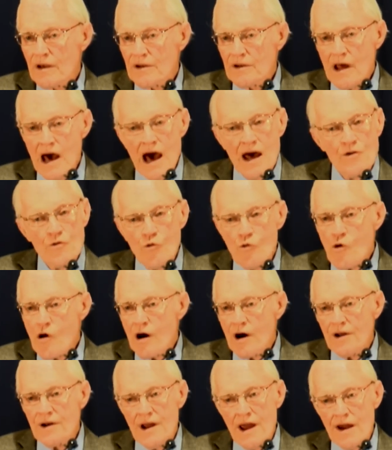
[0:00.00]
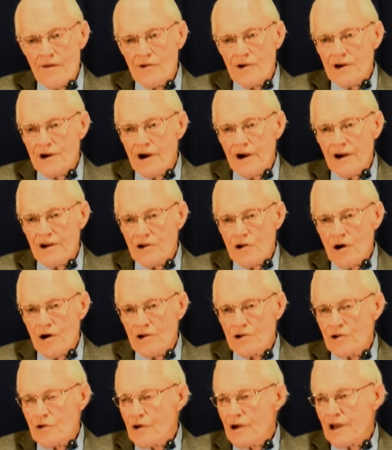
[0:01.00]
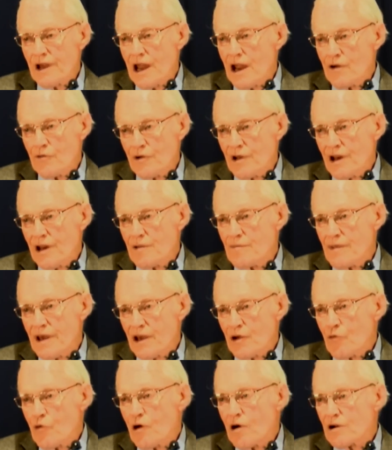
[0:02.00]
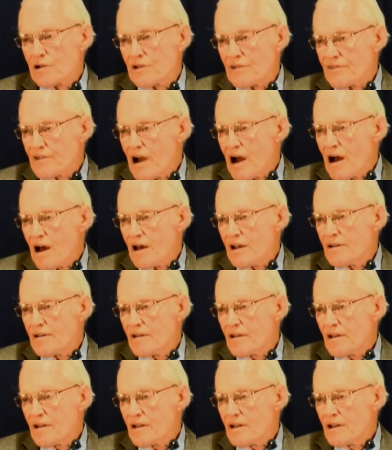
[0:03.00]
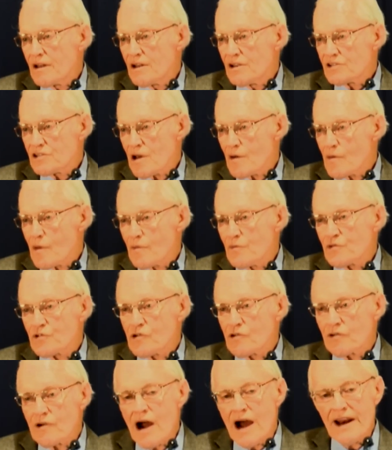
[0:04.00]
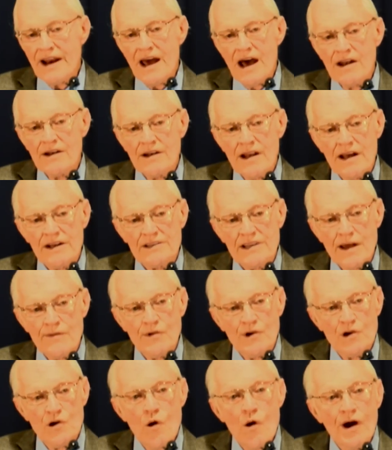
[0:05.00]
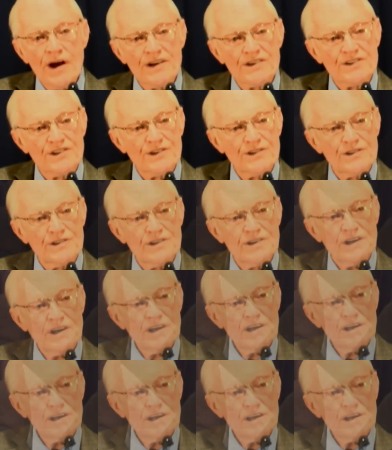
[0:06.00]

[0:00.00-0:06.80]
Not one ever carried on doing a really big work of God. Some of them cried out like they were going to,